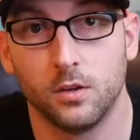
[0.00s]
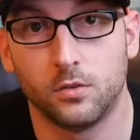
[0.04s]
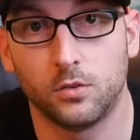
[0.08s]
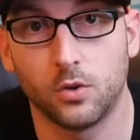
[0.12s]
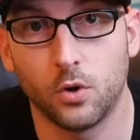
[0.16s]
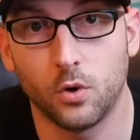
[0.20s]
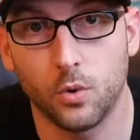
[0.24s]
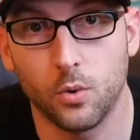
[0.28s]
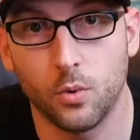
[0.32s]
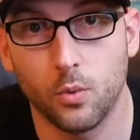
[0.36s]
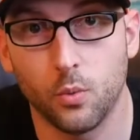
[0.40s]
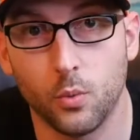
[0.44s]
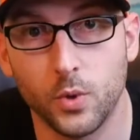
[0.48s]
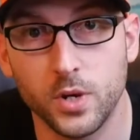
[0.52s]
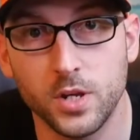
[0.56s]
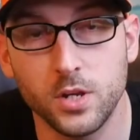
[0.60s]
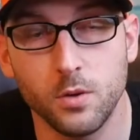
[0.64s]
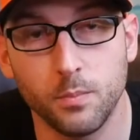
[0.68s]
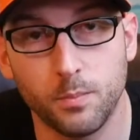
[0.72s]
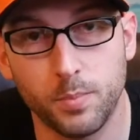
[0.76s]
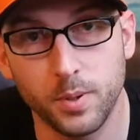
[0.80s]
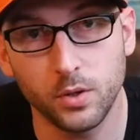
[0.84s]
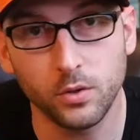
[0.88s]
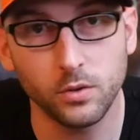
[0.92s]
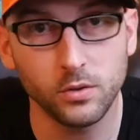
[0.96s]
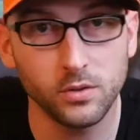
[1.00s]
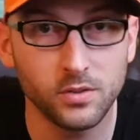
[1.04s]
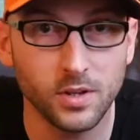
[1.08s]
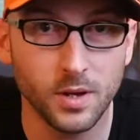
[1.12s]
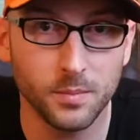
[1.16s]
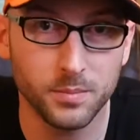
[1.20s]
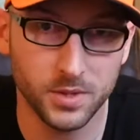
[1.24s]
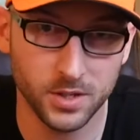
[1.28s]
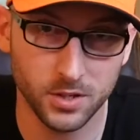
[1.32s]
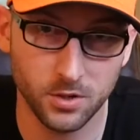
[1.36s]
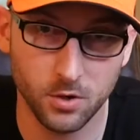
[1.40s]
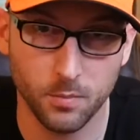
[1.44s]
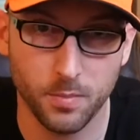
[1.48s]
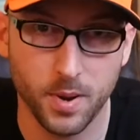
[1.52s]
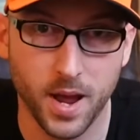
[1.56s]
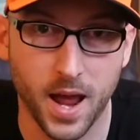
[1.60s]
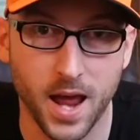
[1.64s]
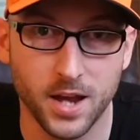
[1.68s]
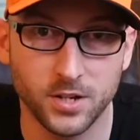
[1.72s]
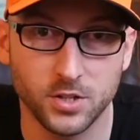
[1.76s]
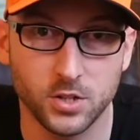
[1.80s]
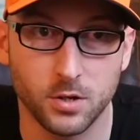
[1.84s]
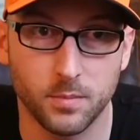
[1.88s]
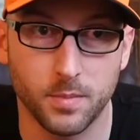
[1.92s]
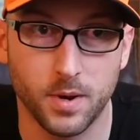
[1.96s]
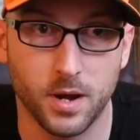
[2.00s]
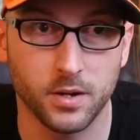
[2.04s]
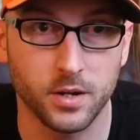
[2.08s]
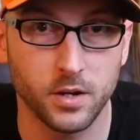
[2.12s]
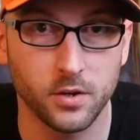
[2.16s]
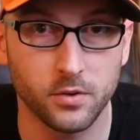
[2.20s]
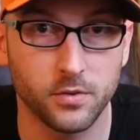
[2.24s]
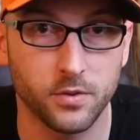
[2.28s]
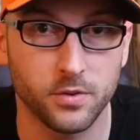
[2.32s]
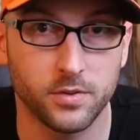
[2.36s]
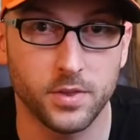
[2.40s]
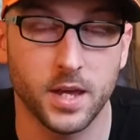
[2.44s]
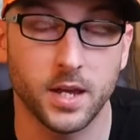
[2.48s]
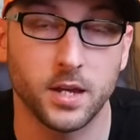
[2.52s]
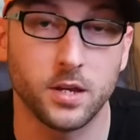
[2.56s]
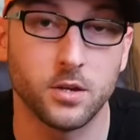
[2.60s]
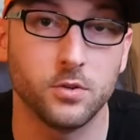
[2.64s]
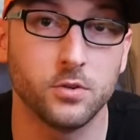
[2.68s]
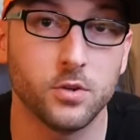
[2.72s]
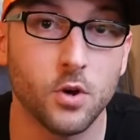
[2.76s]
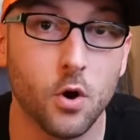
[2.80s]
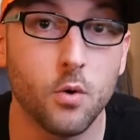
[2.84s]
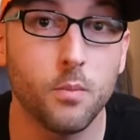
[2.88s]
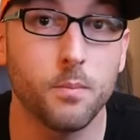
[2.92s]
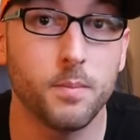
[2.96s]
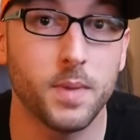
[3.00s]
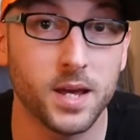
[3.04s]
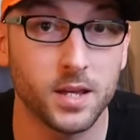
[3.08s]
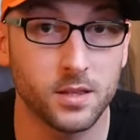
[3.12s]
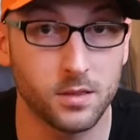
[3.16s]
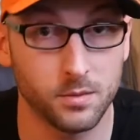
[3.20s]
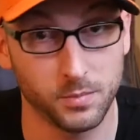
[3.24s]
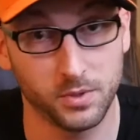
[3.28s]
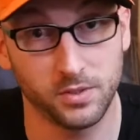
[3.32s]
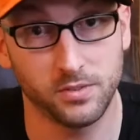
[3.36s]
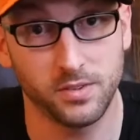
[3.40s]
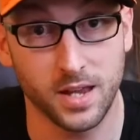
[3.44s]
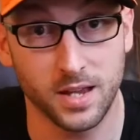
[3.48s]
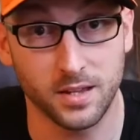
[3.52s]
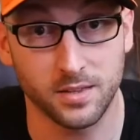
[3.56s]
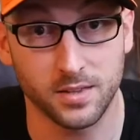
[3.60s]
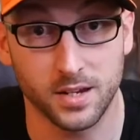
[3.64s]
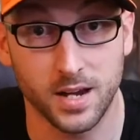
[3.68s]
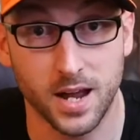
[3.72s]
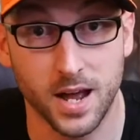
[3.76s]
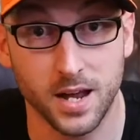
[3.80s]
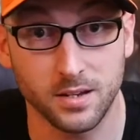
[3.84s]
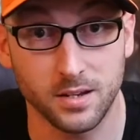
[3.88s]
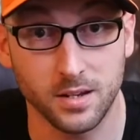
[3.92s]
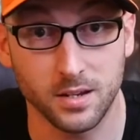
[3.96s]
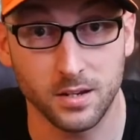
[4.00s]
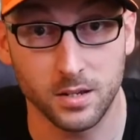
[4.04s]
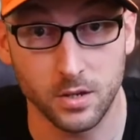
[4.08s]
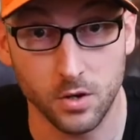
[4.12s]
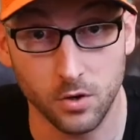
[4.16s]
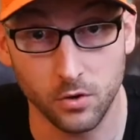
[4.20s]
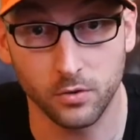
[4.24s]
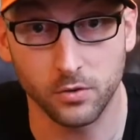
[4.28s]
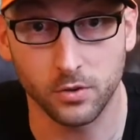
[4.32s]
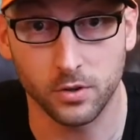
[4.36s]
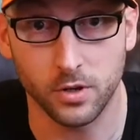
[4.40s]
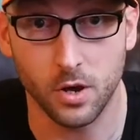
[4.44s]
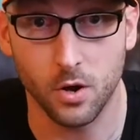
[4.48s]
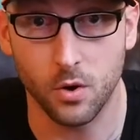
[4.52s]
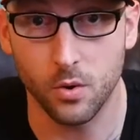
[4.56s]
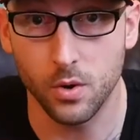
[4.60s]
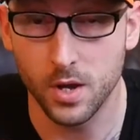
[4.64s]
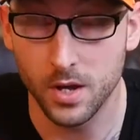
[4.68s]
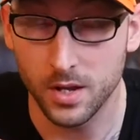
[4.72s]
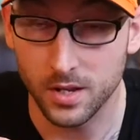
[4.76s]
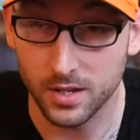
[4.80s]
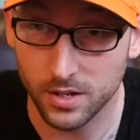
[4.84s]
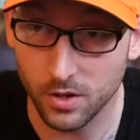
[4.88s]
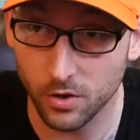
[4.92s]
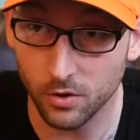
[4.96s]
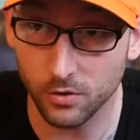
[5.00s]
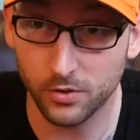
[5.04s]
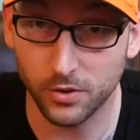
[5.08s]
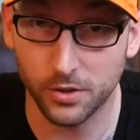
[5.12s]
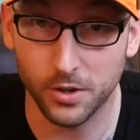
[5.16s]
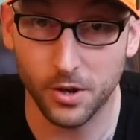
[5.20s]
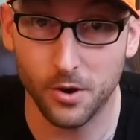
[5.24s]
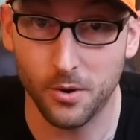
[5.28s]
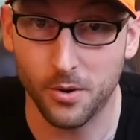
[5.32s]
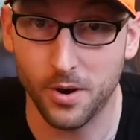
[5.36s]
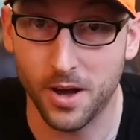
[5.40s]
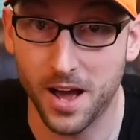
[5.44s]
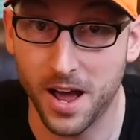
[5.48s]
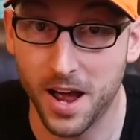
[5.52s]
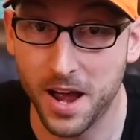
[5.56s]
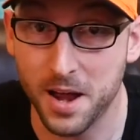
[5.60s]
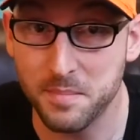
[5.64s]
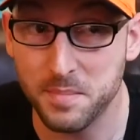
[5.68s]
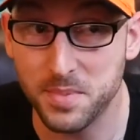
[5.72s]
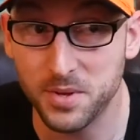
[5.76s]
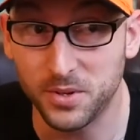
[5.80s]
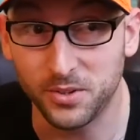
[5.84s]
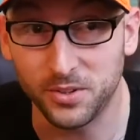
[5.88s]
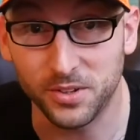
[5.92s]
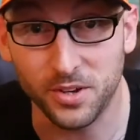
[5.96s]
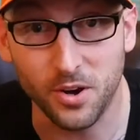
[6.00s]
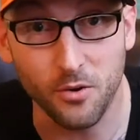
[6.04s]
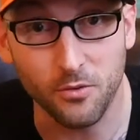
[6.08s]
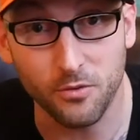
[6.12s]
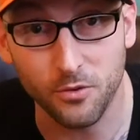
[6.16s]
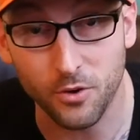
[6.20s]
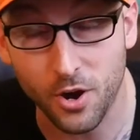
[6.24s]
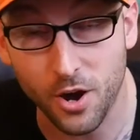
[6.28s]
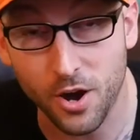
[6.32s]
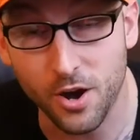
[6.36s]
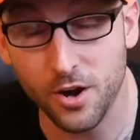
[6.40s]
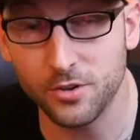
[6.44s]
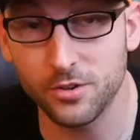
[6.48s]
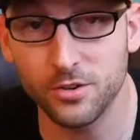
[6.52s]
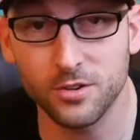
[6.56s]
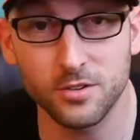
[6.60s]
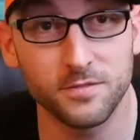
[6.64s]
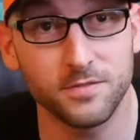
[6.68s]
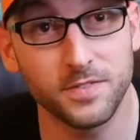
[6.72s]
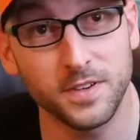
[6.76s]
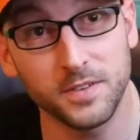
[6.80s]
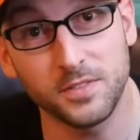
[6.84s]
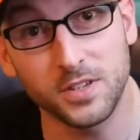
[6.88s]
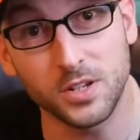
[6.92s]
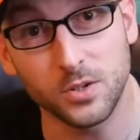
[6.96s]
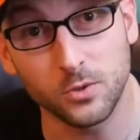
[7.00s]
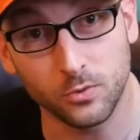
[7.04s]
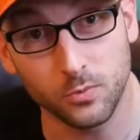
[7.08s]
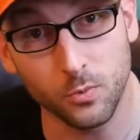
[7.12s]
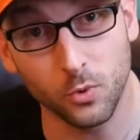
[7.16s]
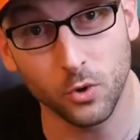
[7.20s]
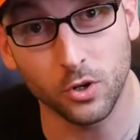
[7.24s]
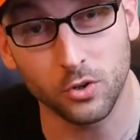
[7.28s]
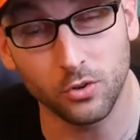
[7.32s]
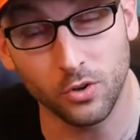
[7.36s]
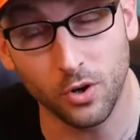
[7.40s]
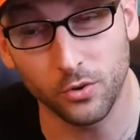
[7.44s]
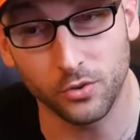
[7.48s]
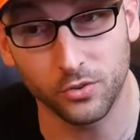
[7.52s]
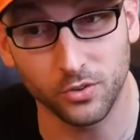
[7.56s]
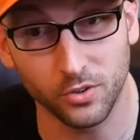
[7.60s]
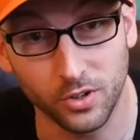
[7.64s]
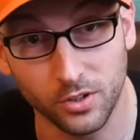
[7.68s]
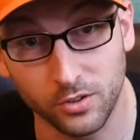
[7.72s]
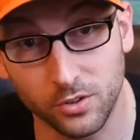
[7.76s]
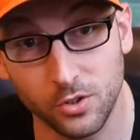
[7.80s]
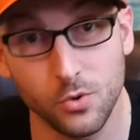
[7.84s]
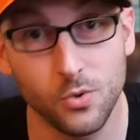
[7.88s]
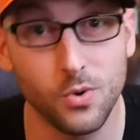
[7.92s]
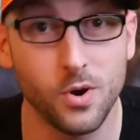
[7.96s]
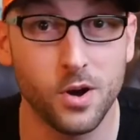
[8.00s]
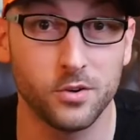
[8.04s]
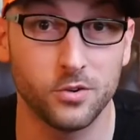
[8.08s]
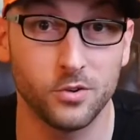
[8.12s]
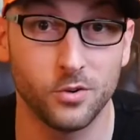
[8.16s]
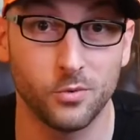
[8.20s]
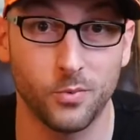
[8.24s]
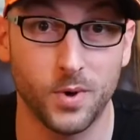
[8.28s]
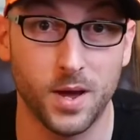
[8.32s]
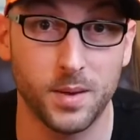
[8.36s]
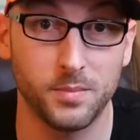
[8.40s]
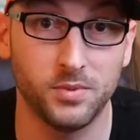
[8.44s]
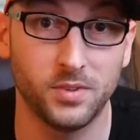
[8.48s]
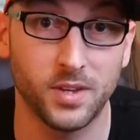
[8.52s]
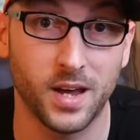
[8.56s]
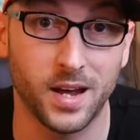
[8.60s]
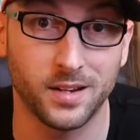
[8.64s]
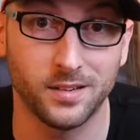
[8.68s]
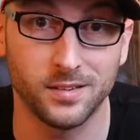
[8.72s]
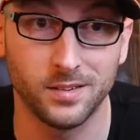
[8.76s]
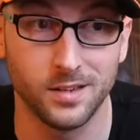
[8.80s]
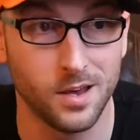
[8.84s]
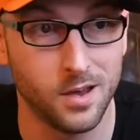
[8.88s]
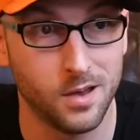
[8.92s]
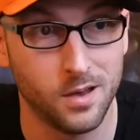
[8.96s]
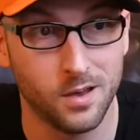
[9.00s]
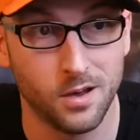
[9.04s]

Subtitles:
So when you build something you're passionate about, here's the thing. You don't make the mistake that I did years ago. Years ago, I built over 150, it was more closer to 200 websites